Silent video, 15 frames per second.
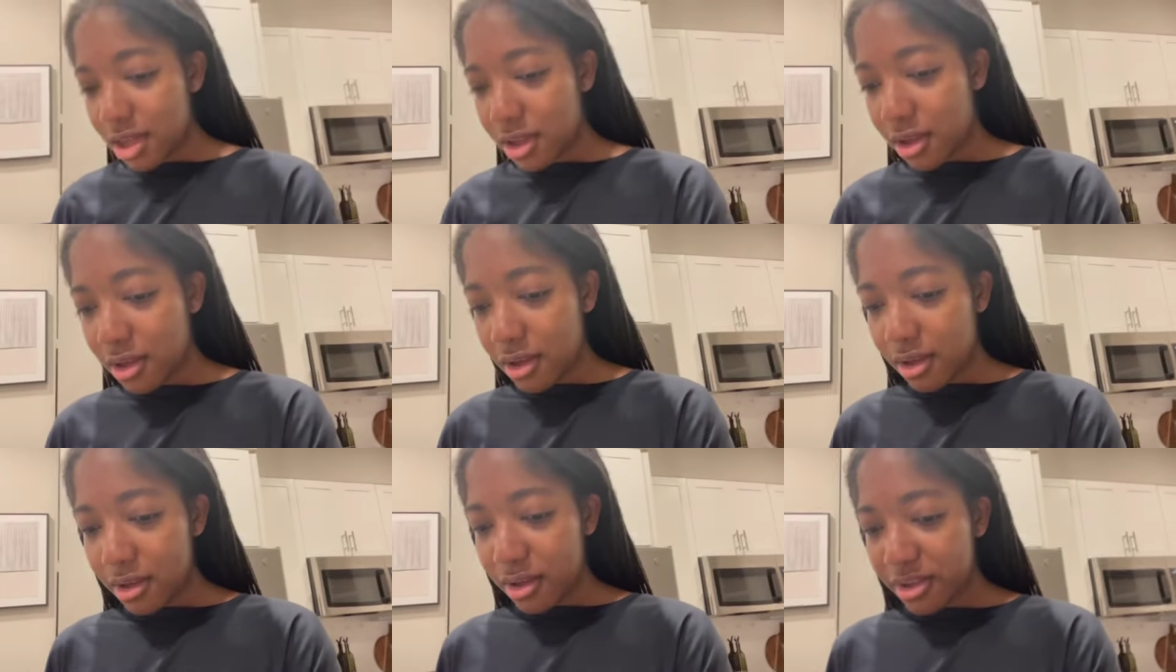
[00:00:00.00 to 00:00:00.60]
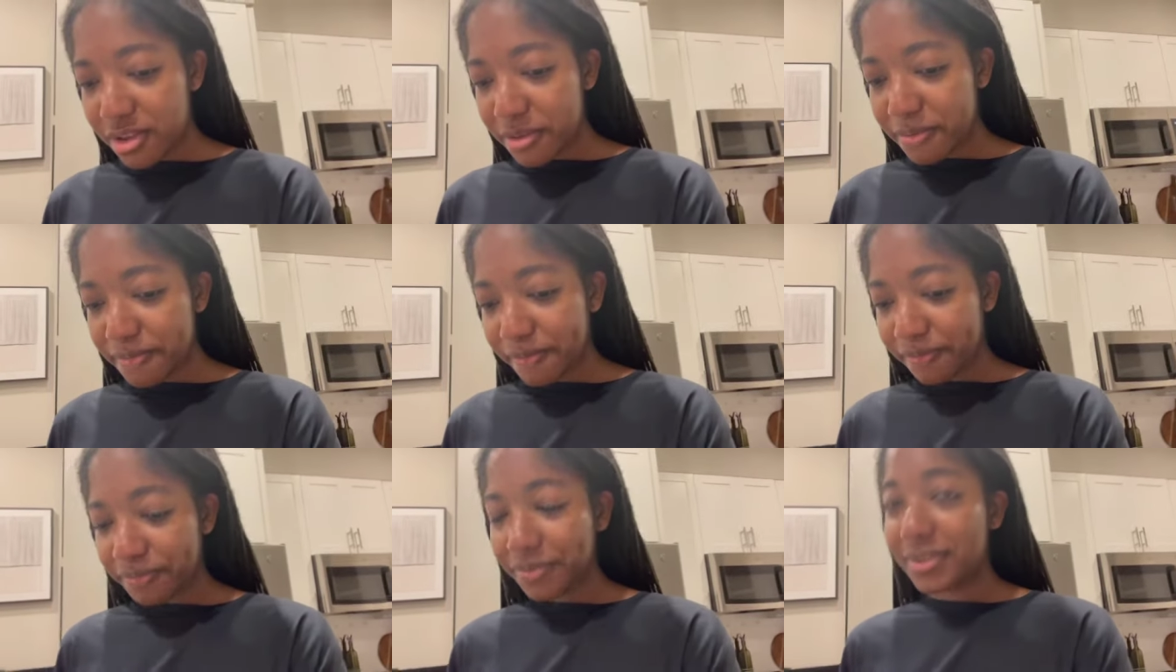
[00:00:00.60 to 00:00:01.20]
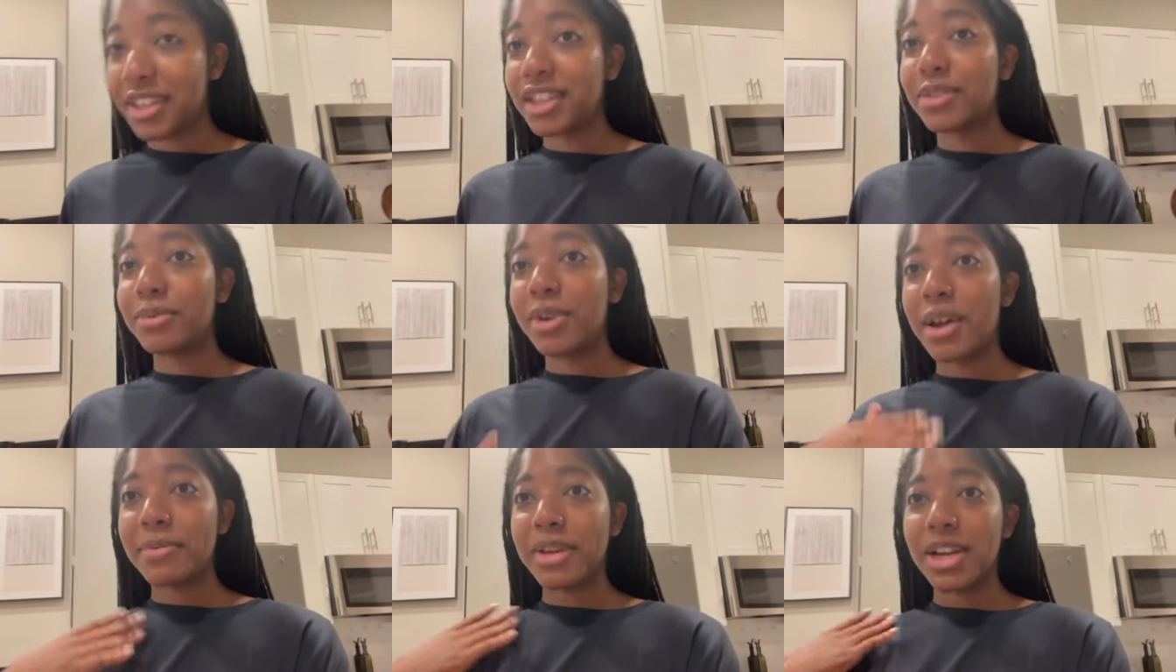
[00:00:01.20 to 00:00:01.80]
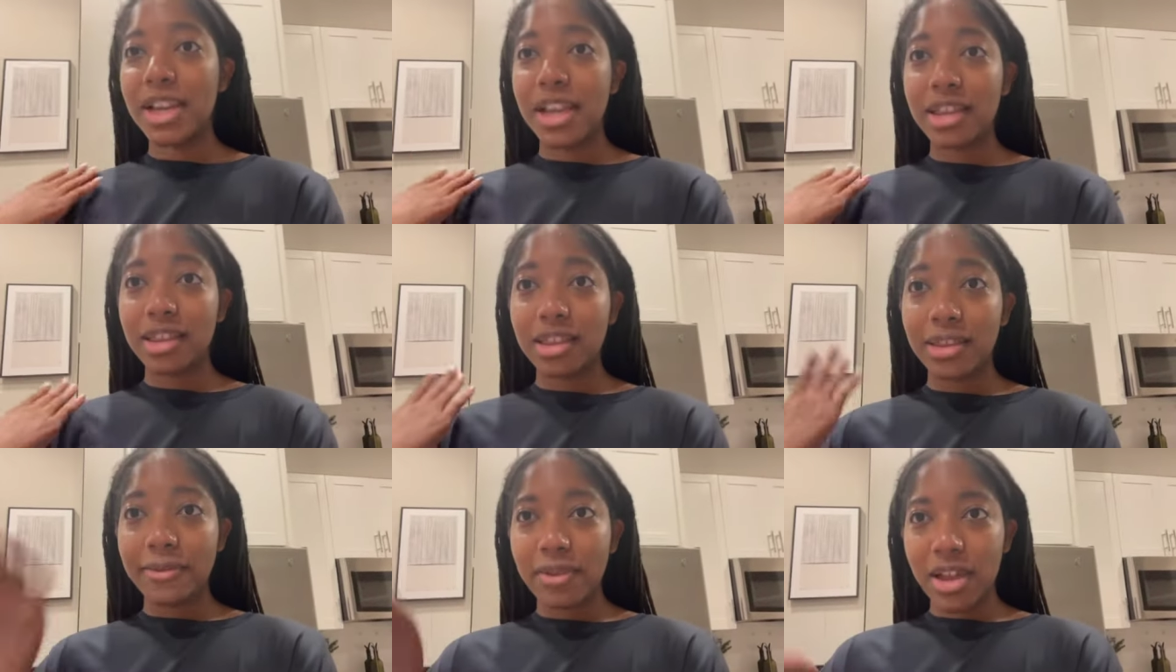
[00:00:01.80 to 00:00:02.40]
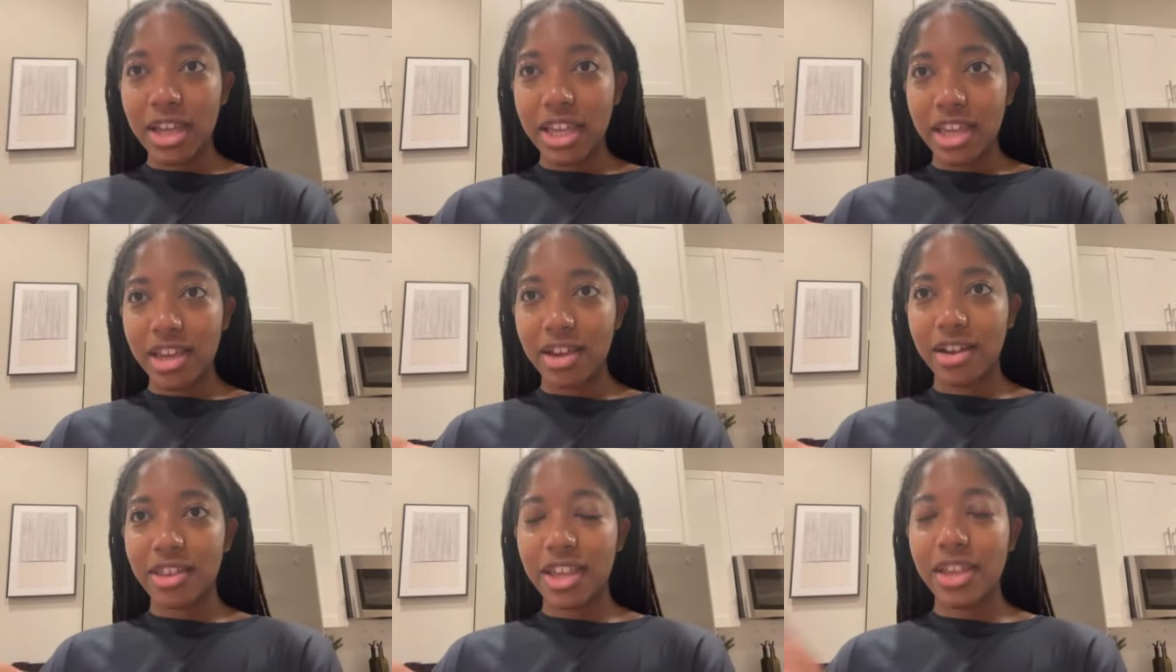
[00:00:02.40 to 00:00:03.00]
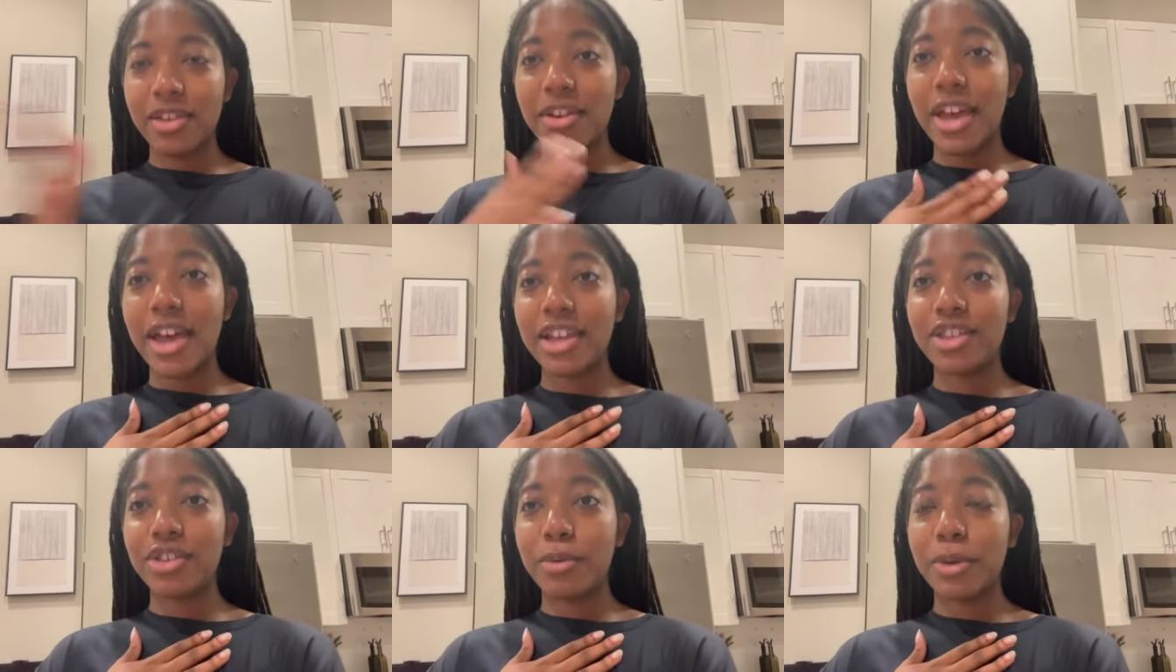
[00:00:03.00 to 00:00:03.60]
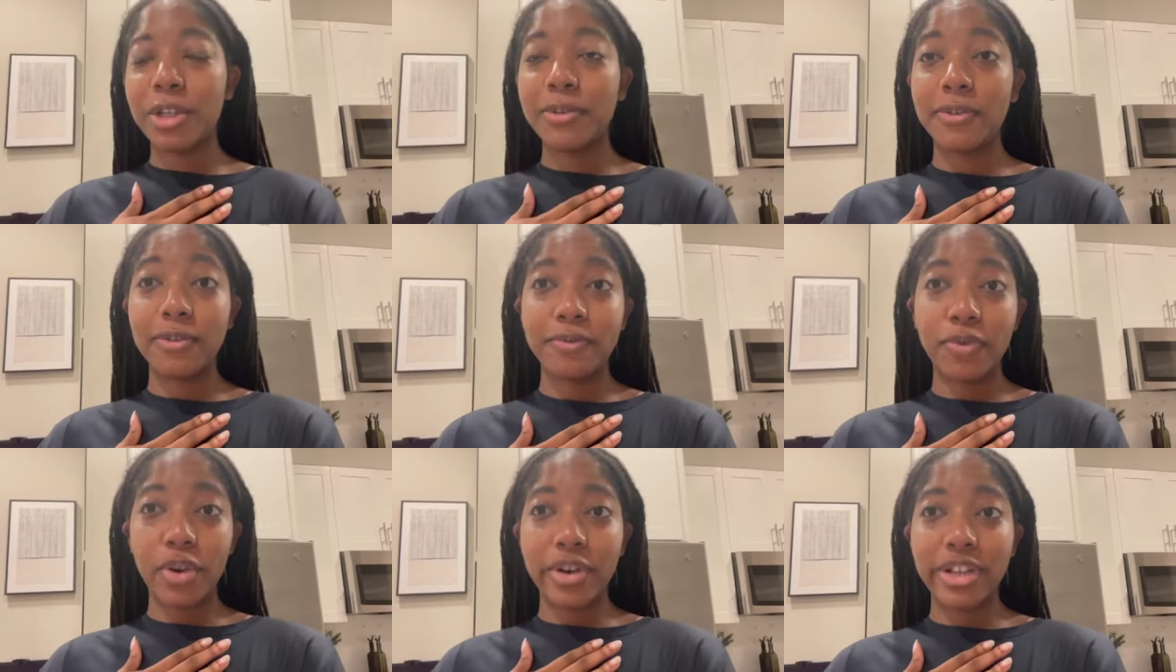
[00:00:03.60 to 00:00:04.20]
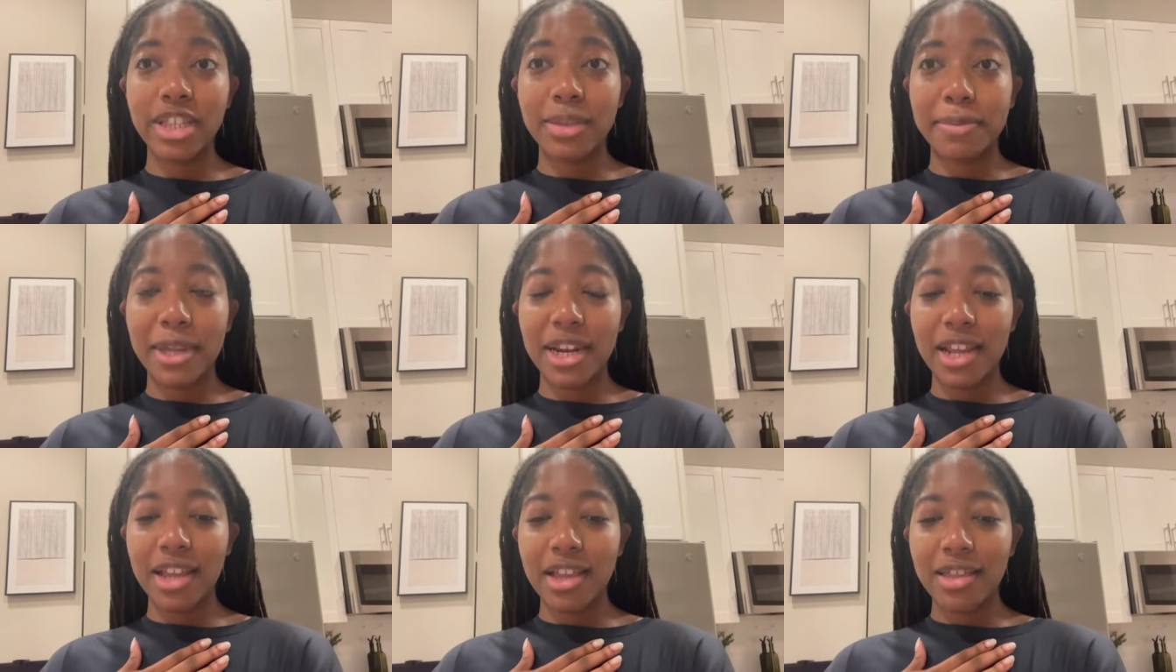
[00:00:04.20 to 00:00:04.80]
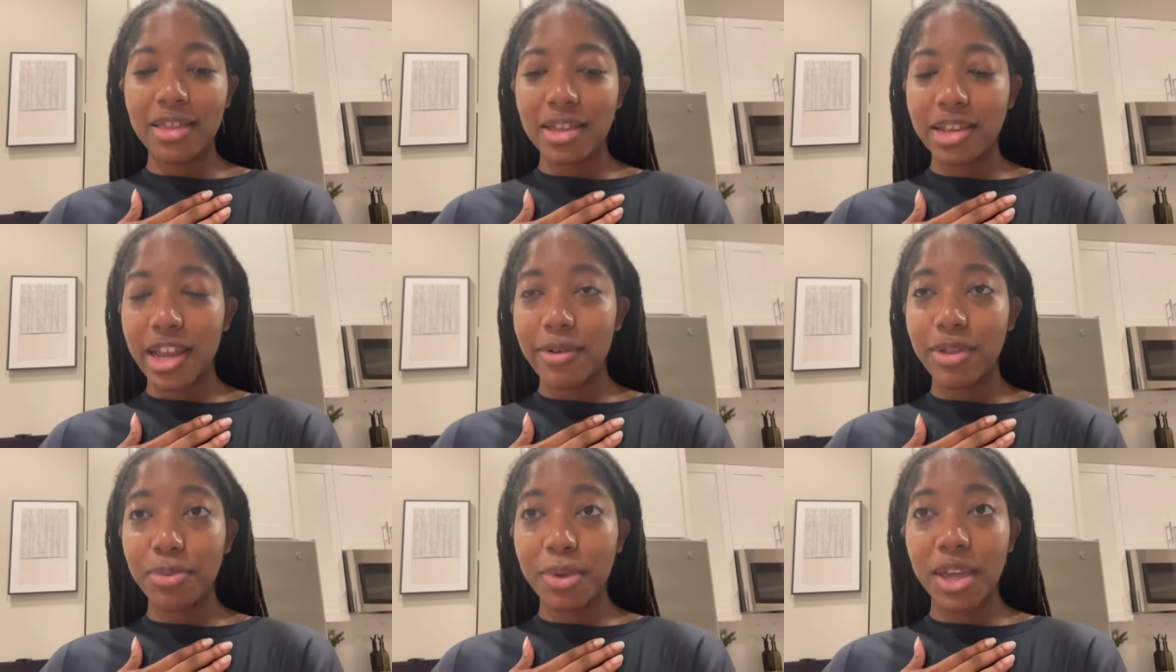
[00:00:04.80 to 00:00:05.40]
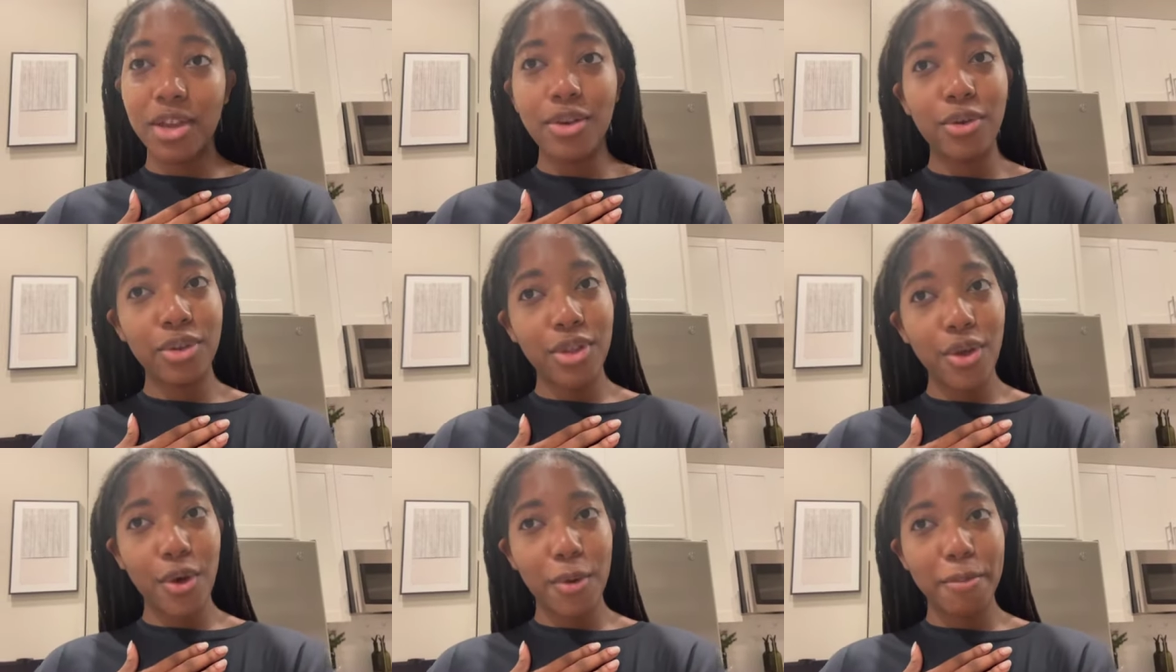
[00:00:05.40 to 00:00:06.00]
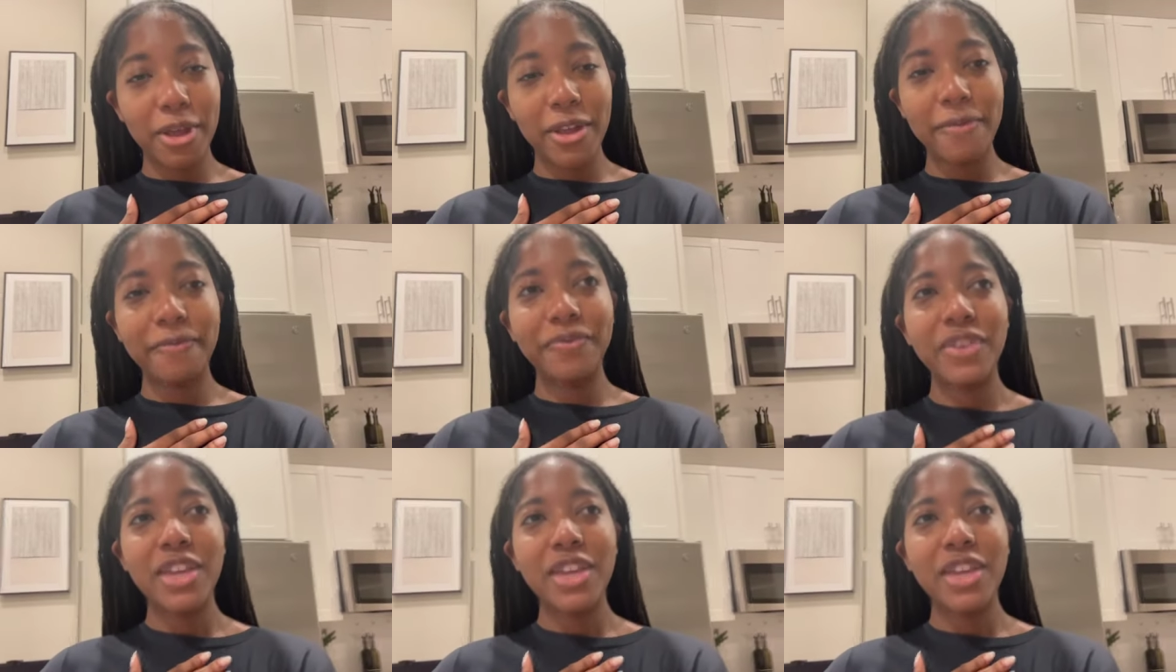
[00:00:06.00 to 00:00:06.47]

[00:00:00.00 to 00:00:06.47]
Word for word: Um, this is where I'm gonna end the vlog here. Thank you guys so much for spending the day with me in Oklahoma.